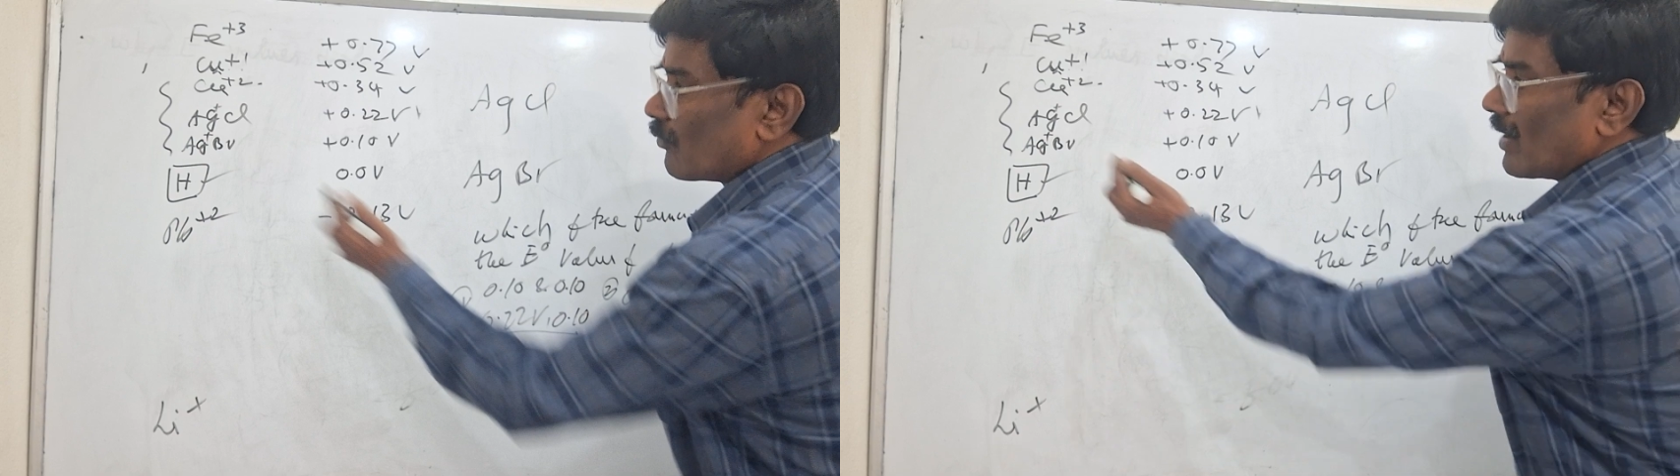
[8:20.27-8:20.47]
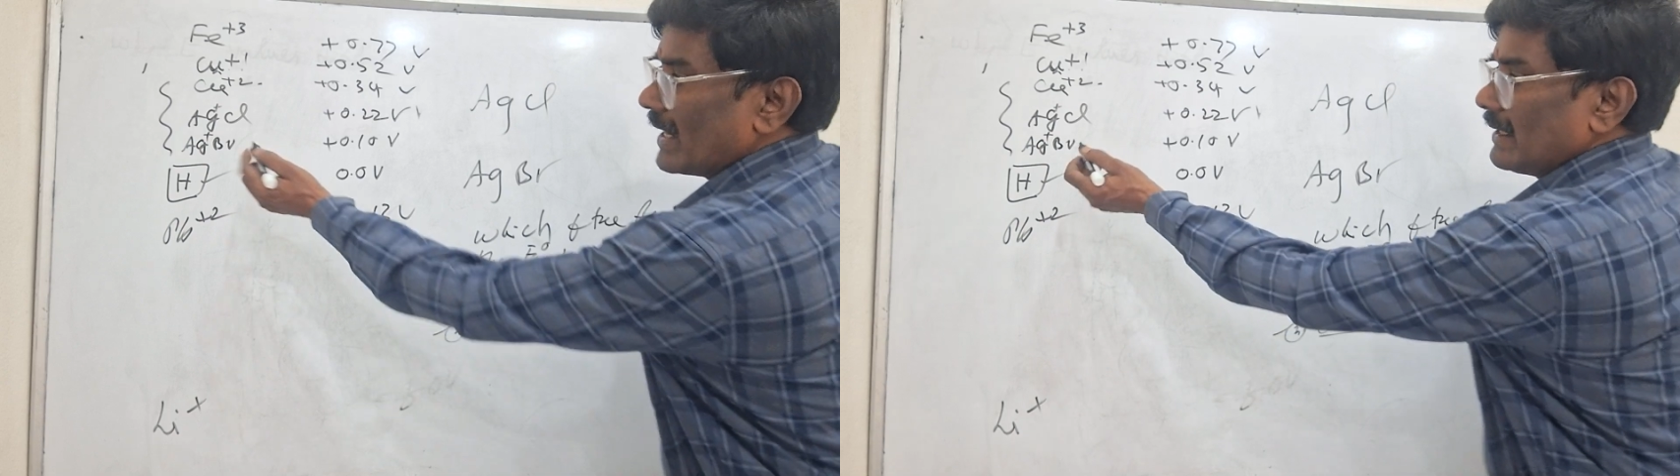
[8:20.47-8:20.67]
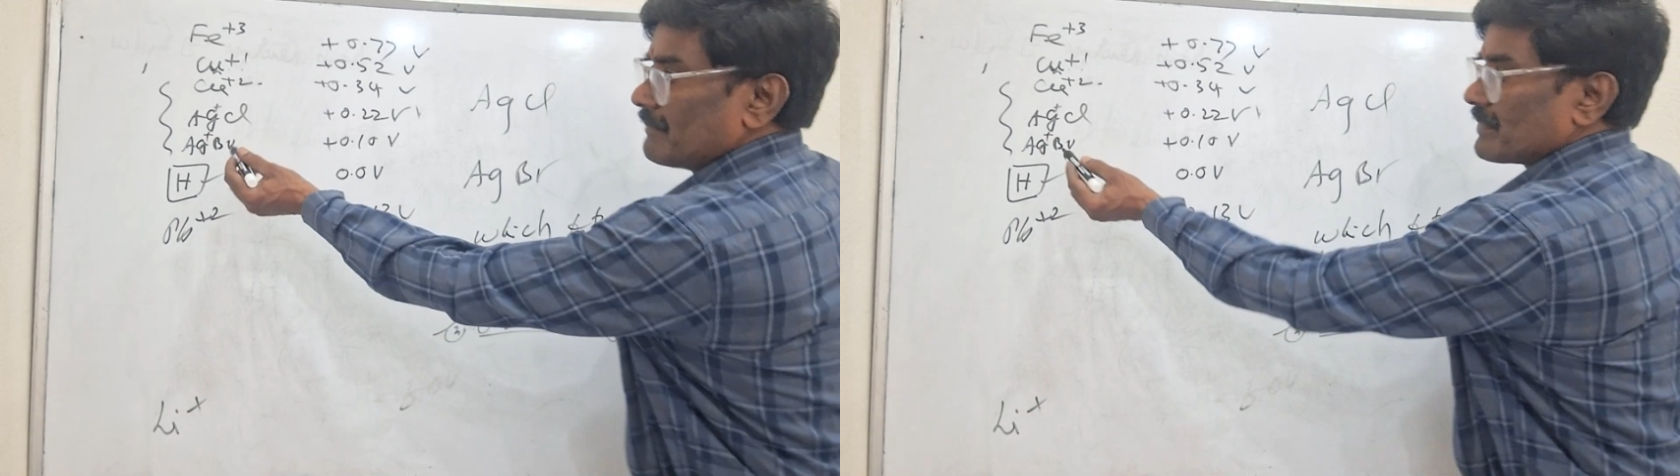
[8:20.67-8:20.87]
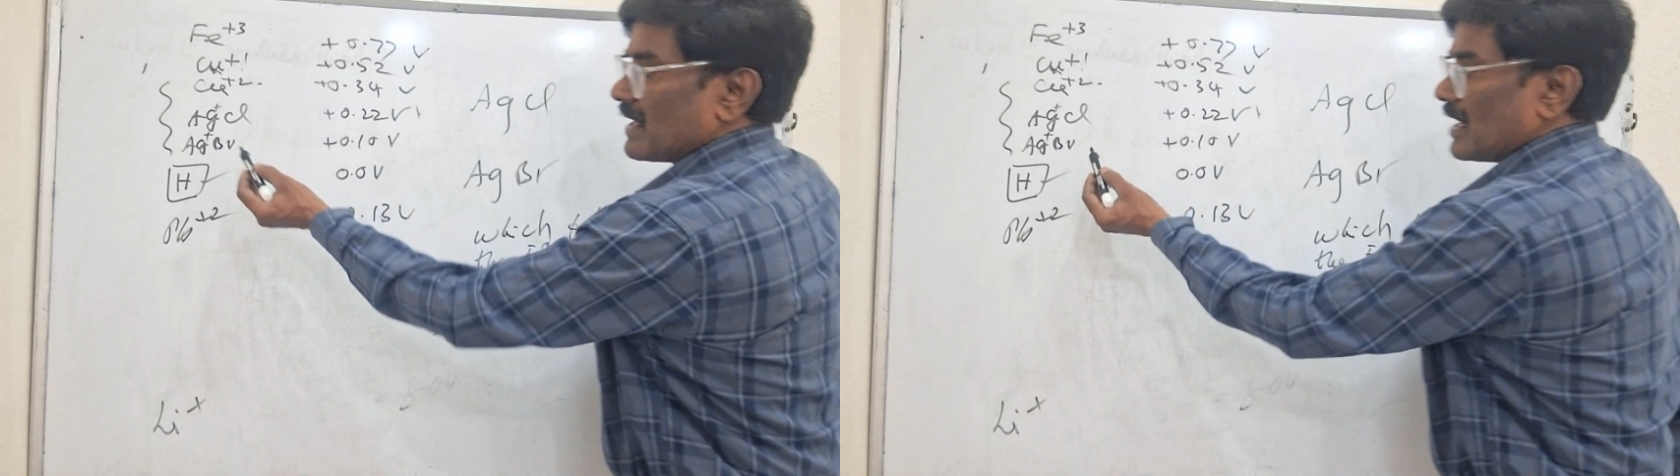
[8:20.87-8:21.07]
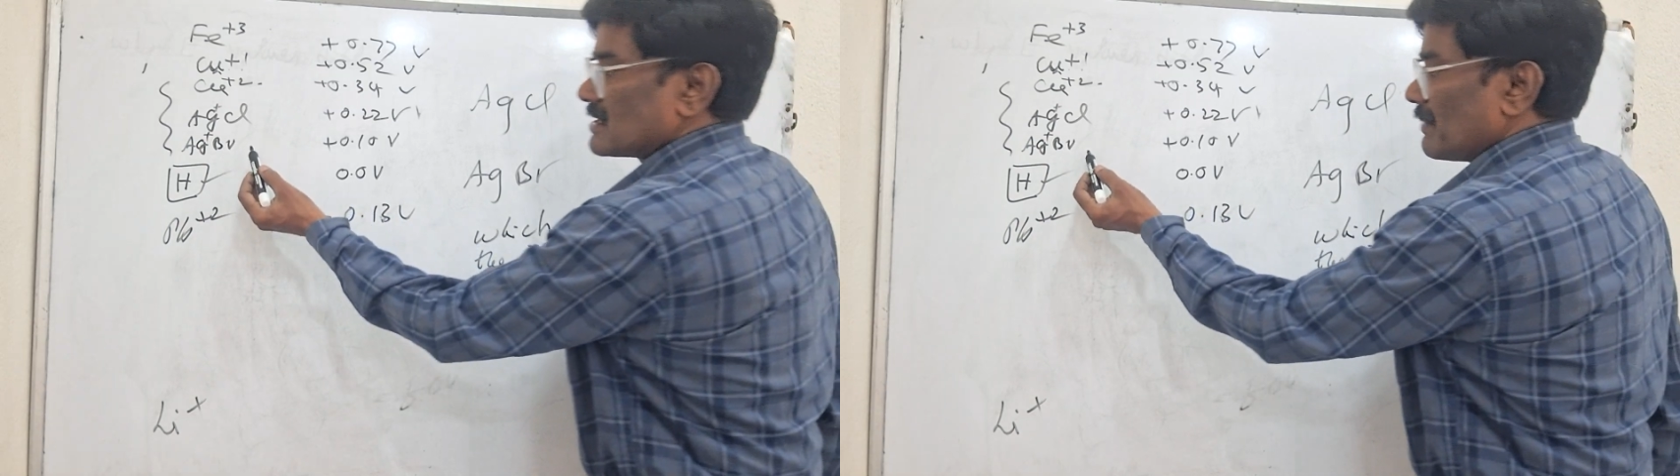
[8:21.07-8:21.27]
Why
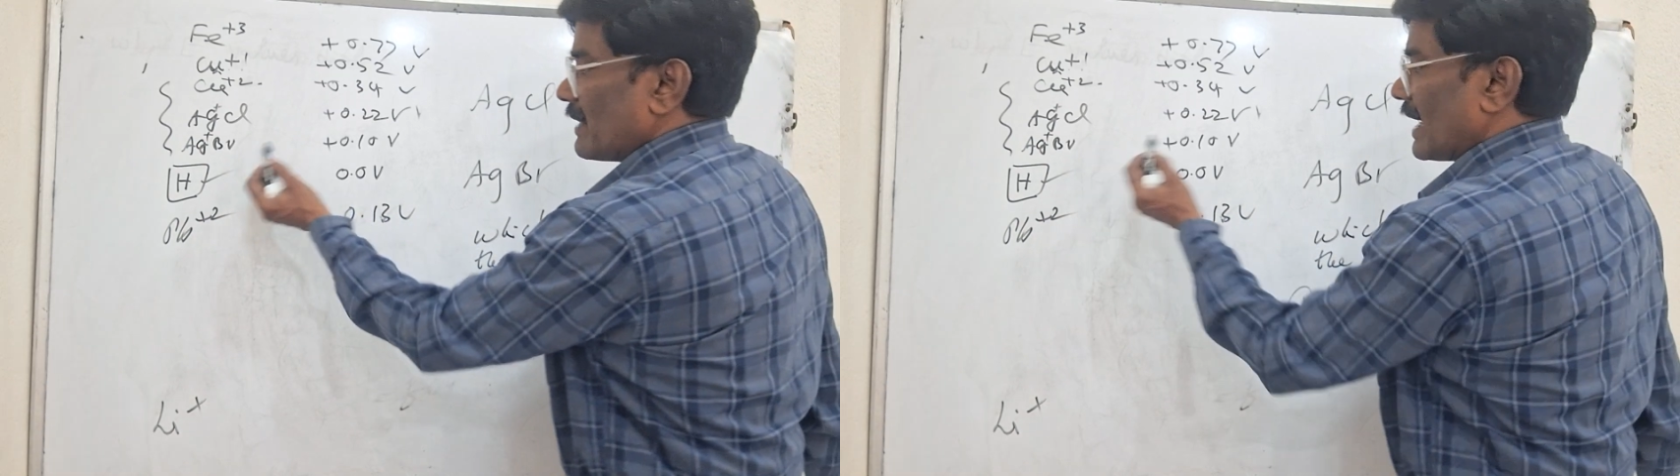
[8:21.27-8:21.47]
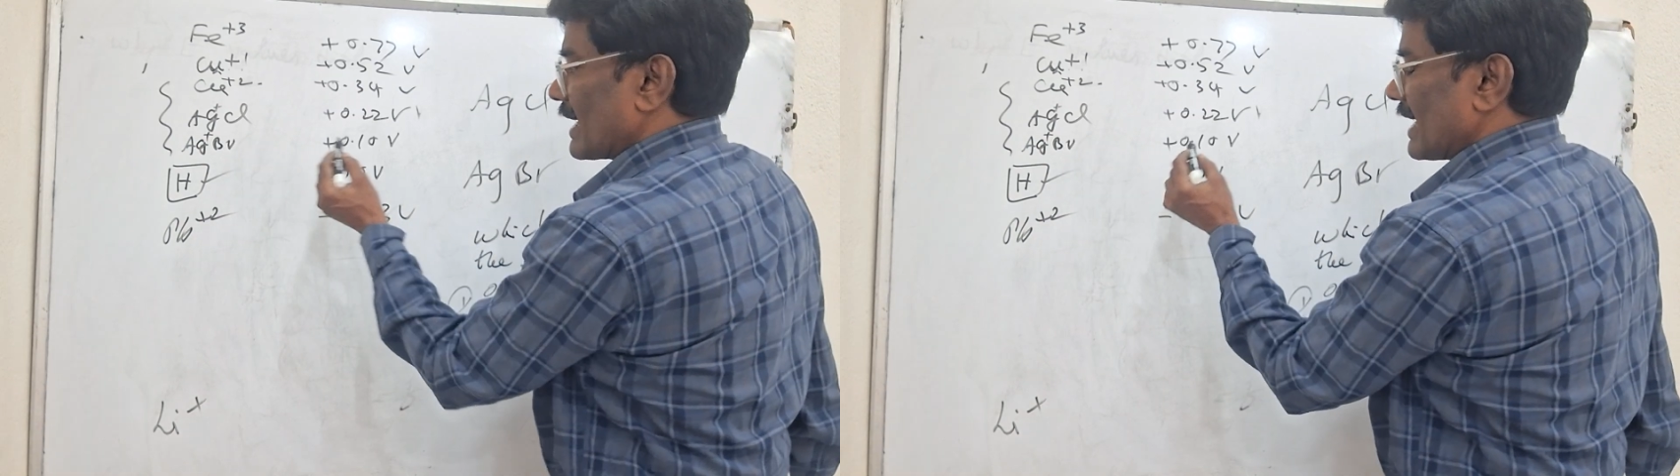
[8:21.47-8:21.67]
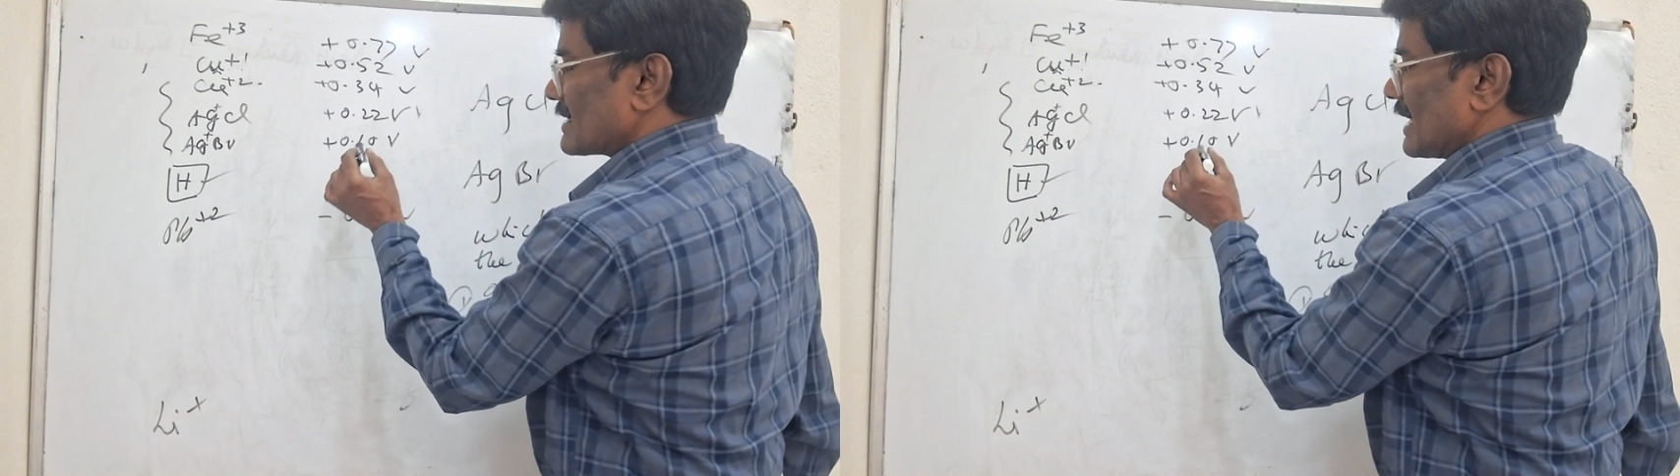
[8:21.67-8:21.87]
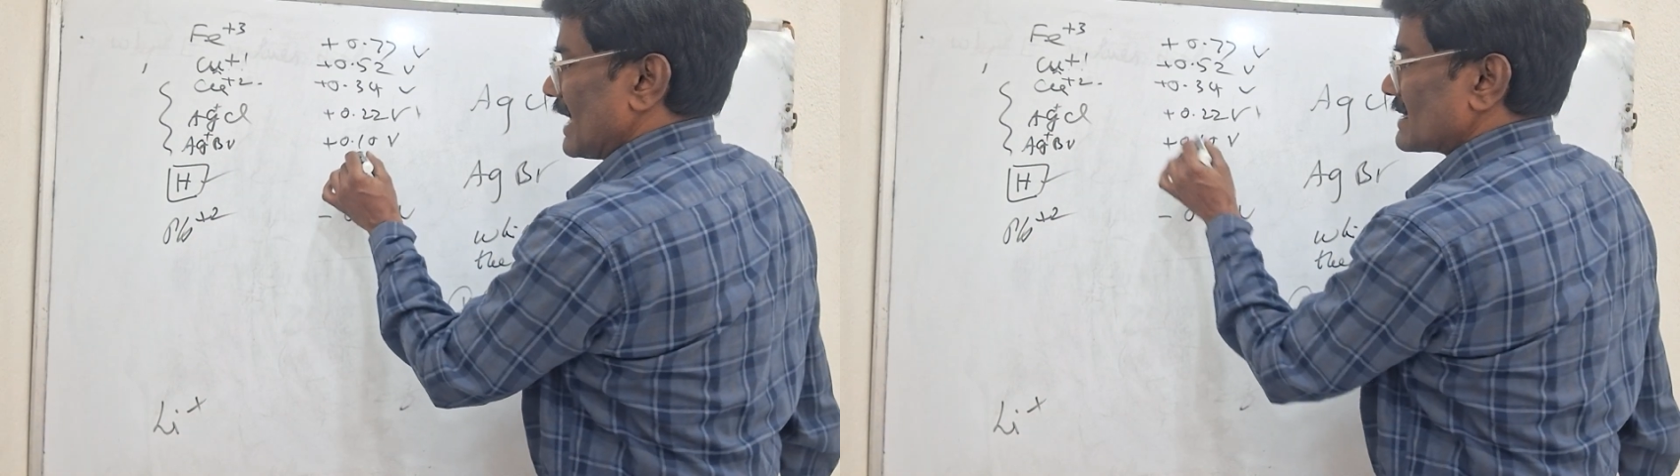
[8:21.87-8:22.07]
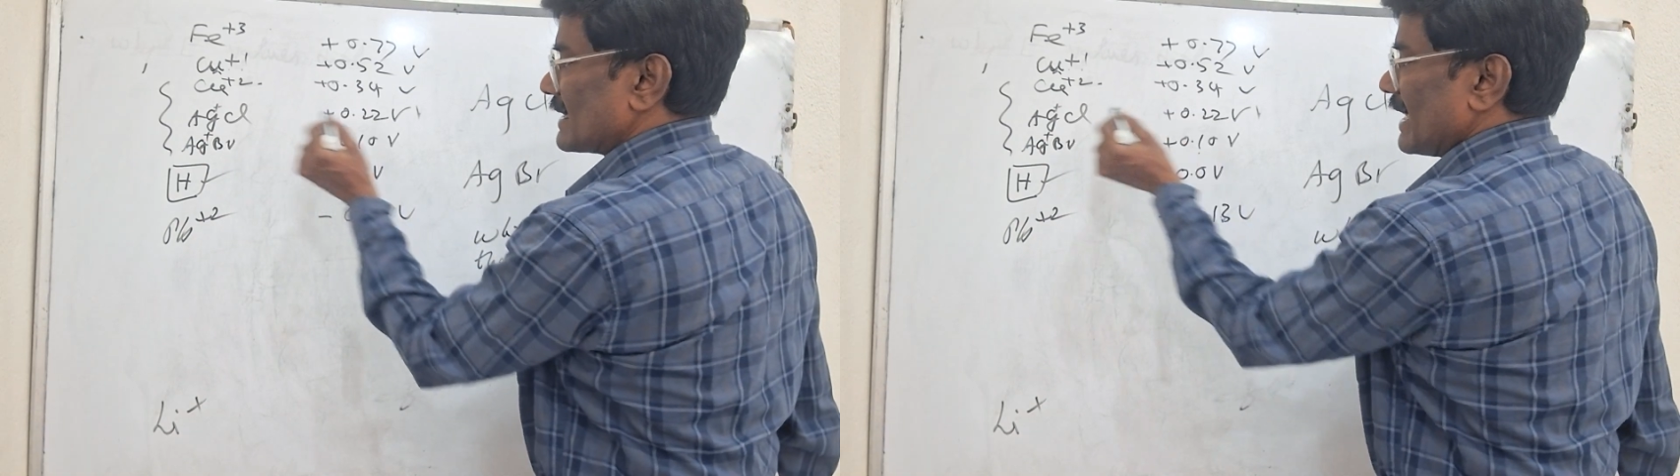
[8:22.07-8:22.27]
AgBr has less,